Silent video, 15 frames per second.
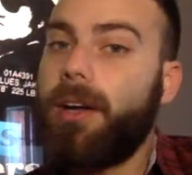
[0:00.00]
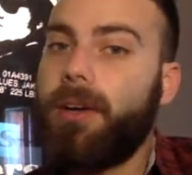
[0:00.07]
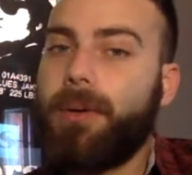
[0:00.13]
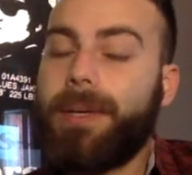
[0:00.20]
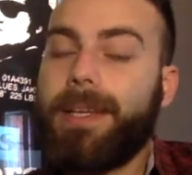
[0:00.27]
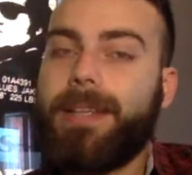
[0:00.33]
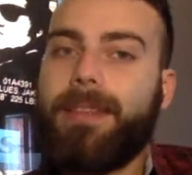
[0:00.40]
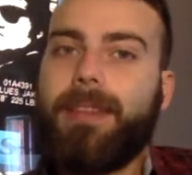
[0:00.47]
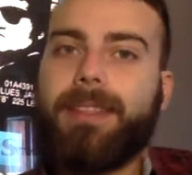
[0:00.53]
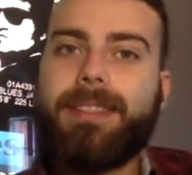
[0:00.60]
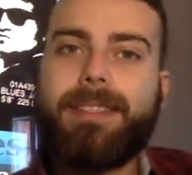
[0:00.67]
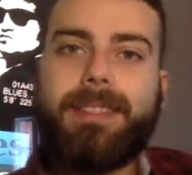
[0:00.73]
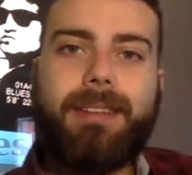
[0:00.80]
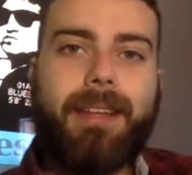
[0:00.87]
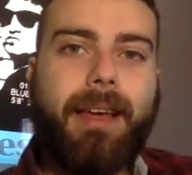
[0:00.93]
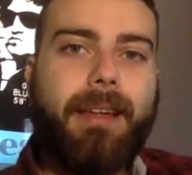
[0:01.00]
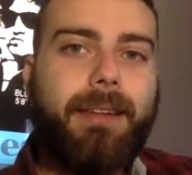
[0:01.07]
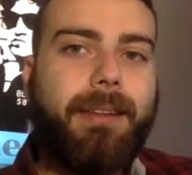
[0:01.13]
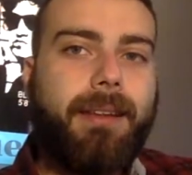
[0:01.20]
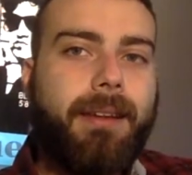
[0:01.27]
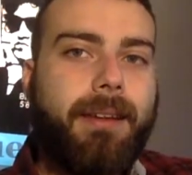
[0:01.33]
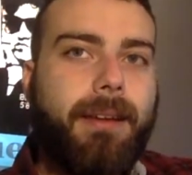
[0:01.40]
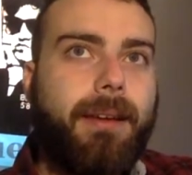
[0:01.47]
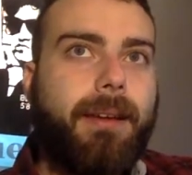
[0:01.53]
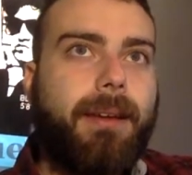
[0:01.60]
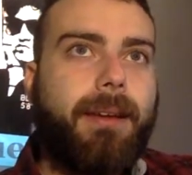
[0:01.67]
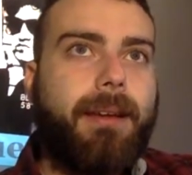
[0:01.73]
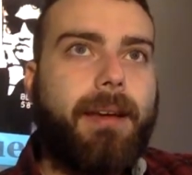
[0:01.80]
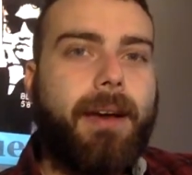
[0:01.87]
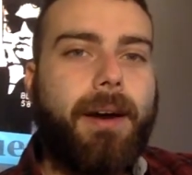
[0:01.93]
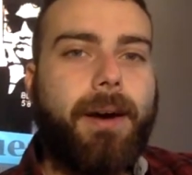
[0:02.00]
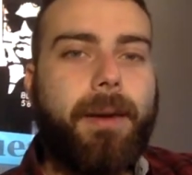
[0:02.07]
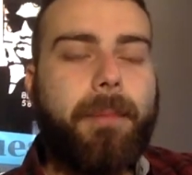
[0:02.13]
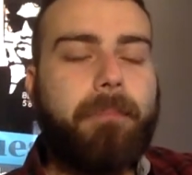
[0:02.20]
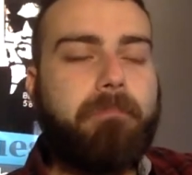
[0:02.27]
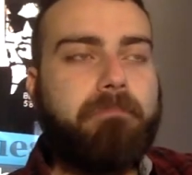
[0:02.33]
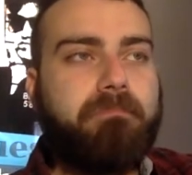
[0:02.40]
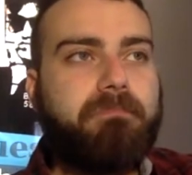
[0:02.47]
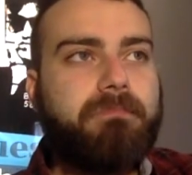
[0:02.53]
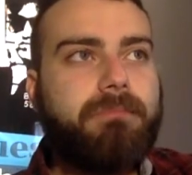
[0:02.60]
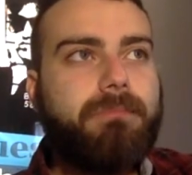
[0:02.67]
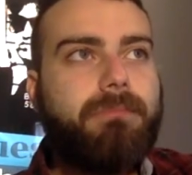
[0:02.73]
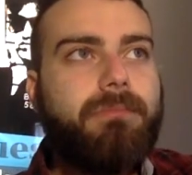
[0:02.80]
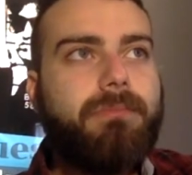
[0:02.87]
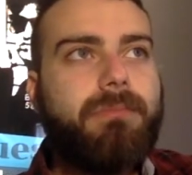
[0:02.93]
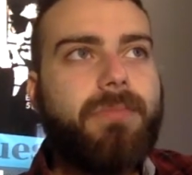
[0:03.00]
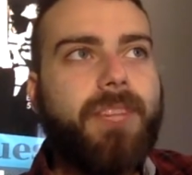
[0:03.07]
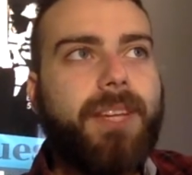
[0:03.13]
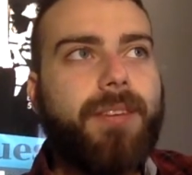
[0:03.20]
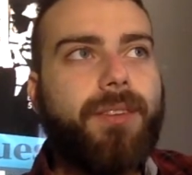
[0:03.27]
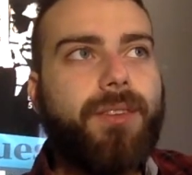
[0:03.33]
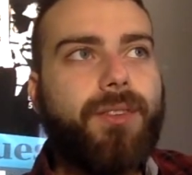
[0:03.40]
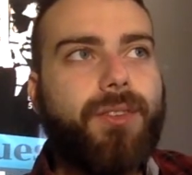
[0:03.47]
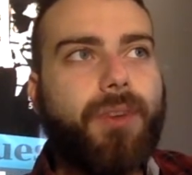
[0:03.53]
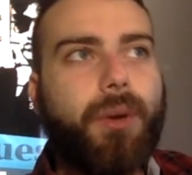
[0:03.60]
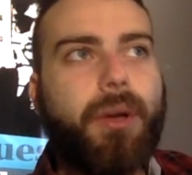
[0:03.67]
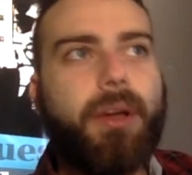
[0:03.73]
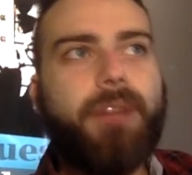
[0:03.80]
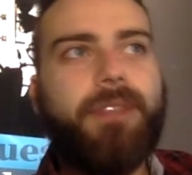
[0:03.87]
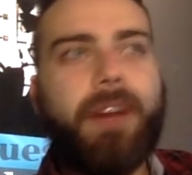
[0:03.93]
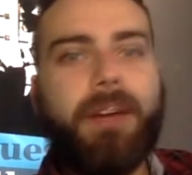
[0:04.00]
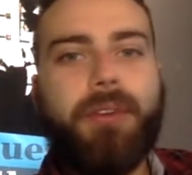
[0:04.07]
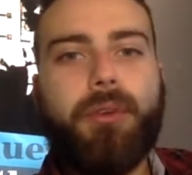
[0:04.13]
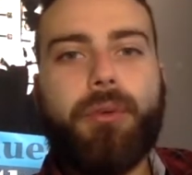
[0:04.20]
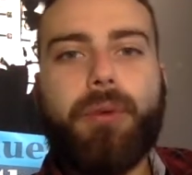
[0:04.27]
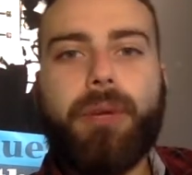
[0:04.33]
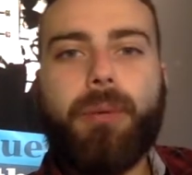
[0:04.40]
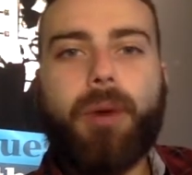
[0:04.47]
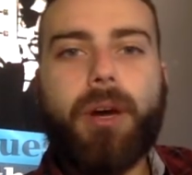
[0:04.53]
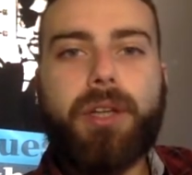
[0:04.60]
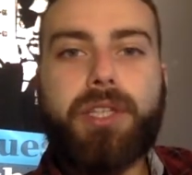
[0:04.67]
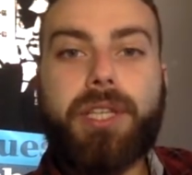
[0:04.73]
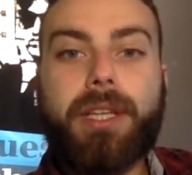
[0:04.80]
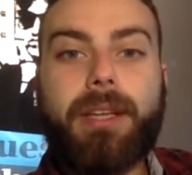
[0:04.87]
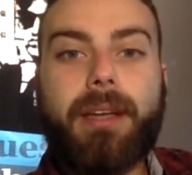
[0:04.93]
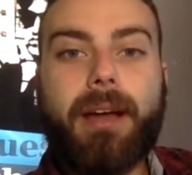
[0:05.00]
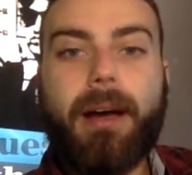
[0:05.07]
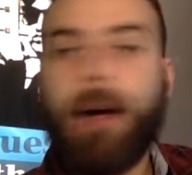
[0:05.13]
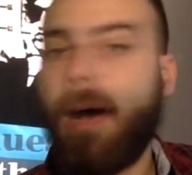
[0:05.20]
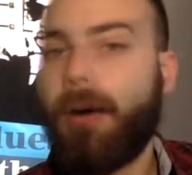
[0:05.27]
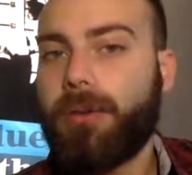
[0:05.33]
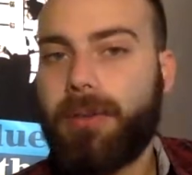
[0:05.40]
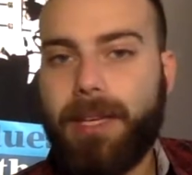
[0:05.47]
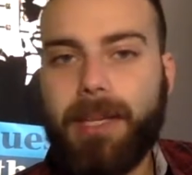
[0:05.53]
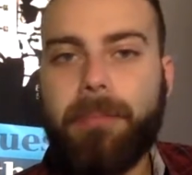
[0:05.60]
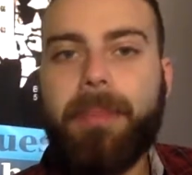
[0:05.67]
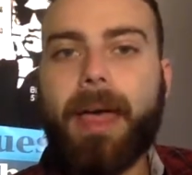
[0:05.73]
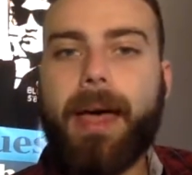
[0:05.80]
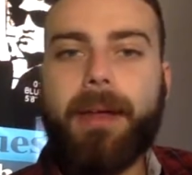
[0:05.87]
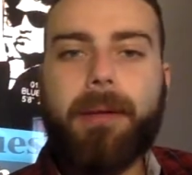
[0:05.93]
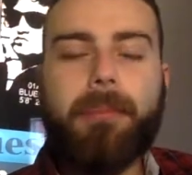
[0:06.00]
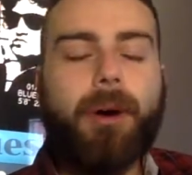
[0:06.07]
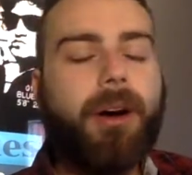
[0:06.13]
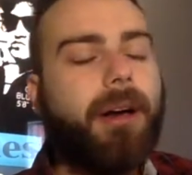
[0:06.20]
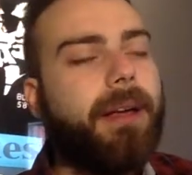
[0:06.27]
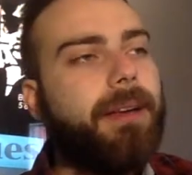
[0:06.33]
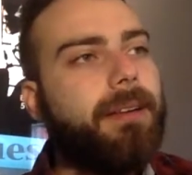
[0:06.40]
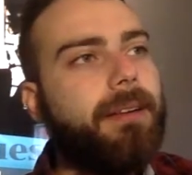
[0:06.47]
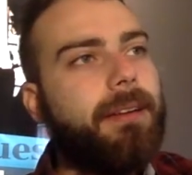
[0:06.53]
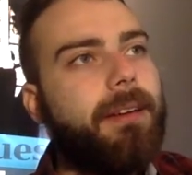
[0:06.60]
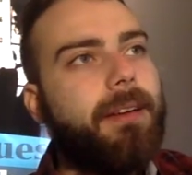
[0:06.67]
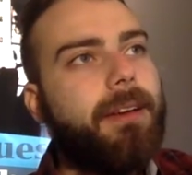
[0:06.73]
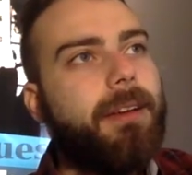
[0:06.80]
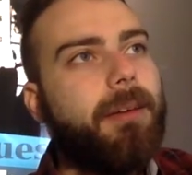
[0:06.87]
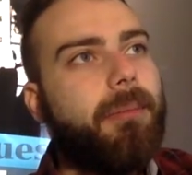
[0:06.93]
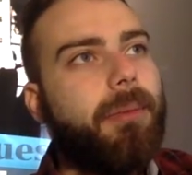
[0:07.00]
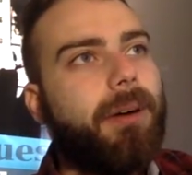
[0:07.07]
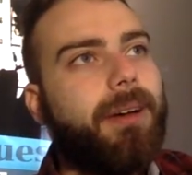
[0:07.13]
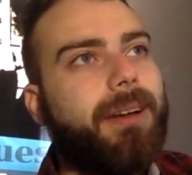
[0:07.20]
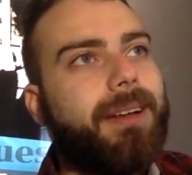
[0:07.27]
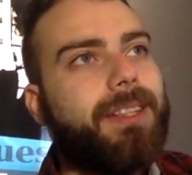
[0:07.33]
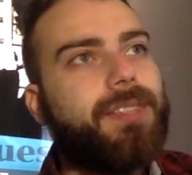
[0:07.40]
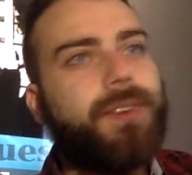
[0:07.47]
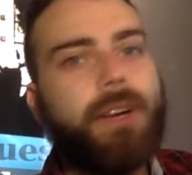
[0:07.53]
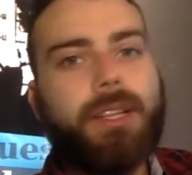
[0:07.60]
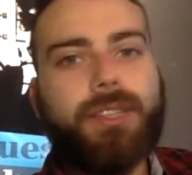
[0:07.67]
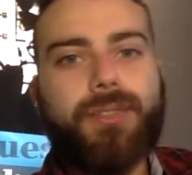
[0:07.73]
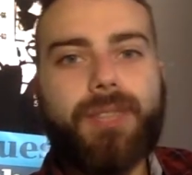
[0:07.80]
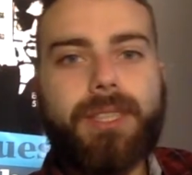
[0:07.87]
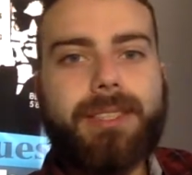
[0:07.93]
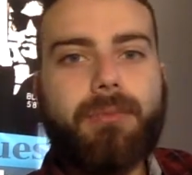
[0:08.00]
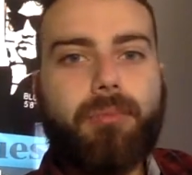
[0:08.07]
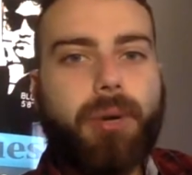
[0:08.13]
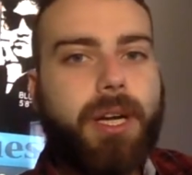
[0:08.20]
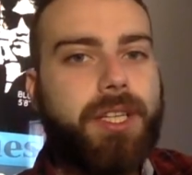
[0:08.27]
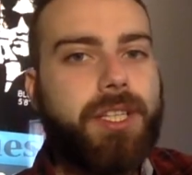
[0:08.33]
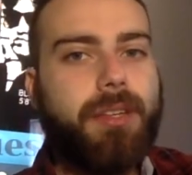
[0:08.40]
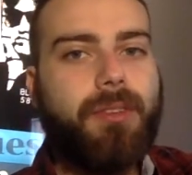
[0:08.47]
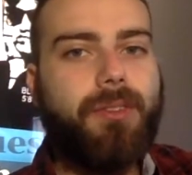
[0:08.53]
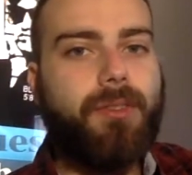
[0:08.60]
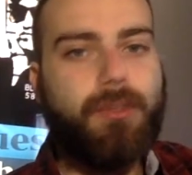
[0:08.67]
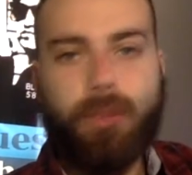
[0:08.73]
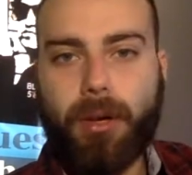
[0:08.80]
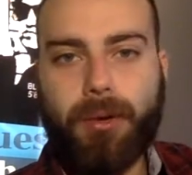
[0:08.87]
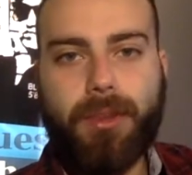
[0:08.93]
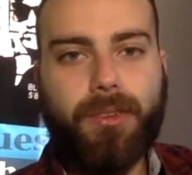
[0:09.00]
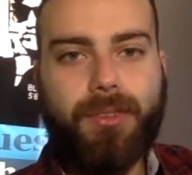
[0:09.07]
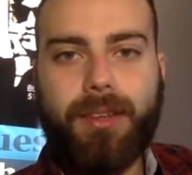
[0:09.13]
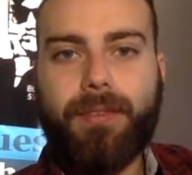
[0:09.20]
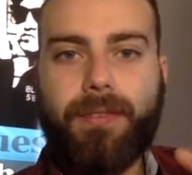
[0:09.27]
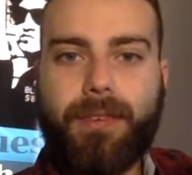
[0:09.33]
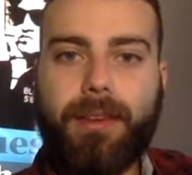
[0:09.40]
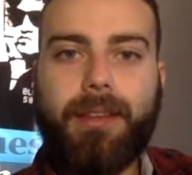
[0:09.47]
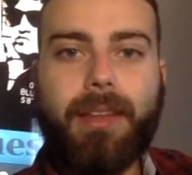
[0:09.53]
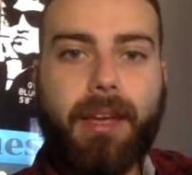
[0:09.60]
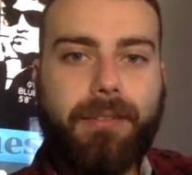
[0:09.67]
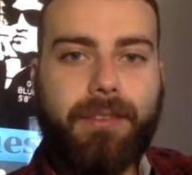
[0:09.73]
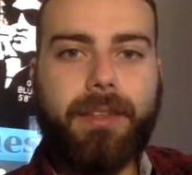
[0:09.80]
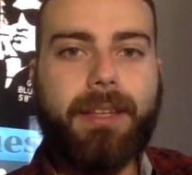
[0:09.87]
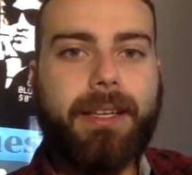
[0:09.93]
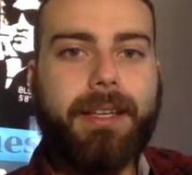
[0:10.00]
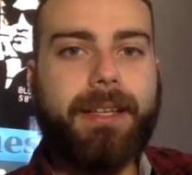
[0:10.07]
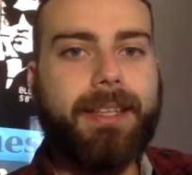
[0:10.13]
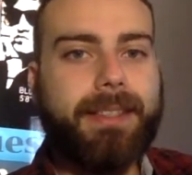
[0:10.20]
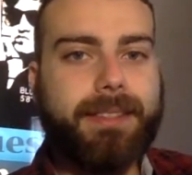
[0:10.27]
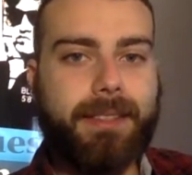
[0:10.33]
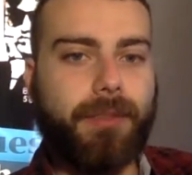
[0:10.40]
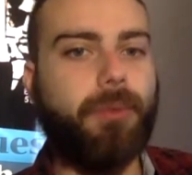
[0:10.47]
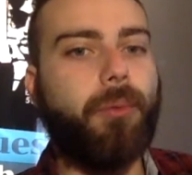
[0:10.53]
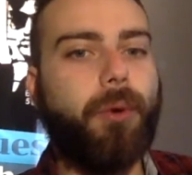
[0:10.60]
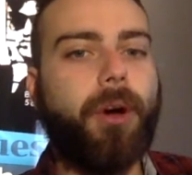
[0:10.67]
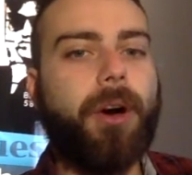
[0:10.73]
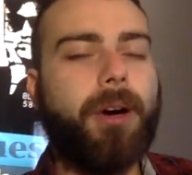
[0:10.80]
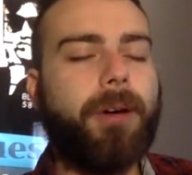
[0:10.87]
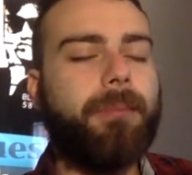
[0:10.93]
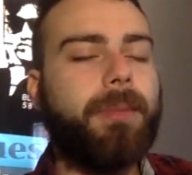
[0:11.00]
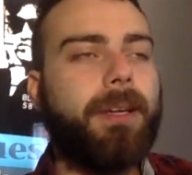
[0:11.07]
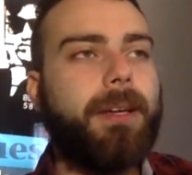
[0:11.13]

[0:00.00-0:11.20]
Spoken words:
going into Titane. Um, so if I do rewatch it, I'll keep that in mind. But as far as first impressions, no, this definitely isn't Raw.